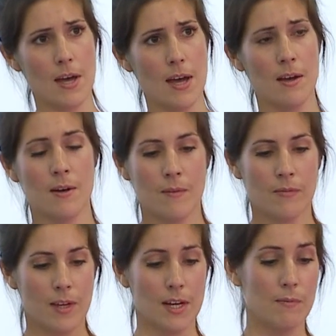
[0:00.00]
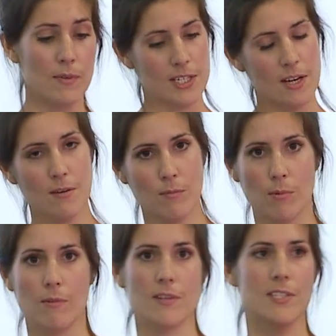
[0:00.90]
there. And in return, we
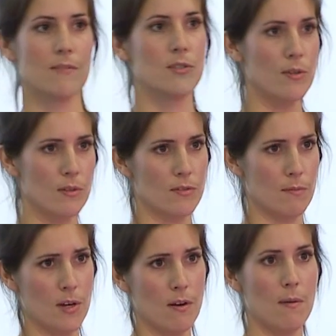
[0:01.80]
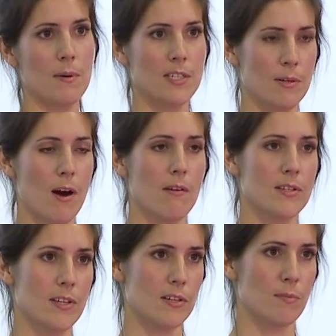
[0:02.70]
will receive students from Europe into our
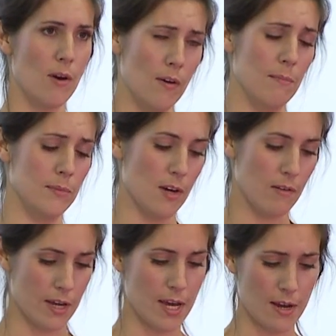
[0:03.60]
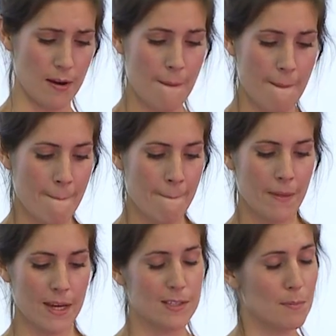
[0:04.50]
research programs over here.
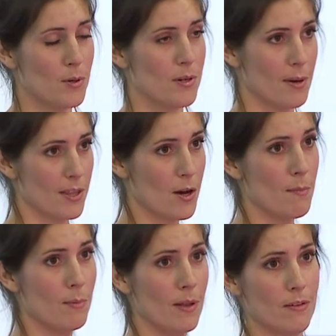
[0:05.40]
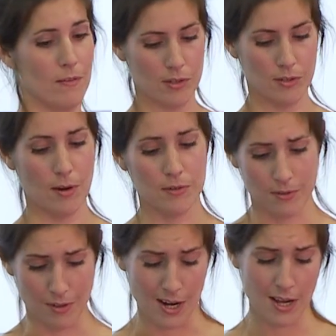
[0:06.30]
It's supported by the Commonwealth of
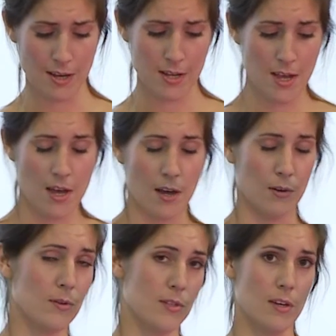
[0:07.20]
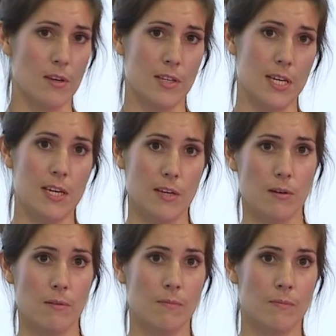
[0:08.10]
Australia and also the
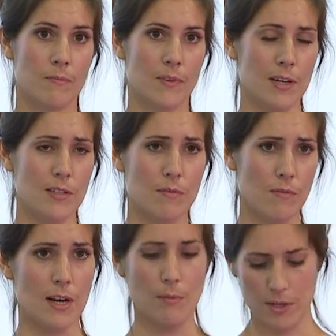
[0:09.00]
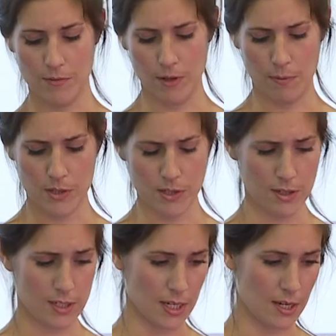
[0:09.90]
EU. And it's a really wonderful
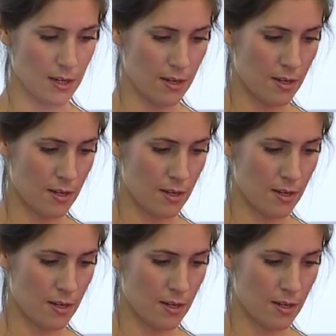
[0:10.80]
opportunity.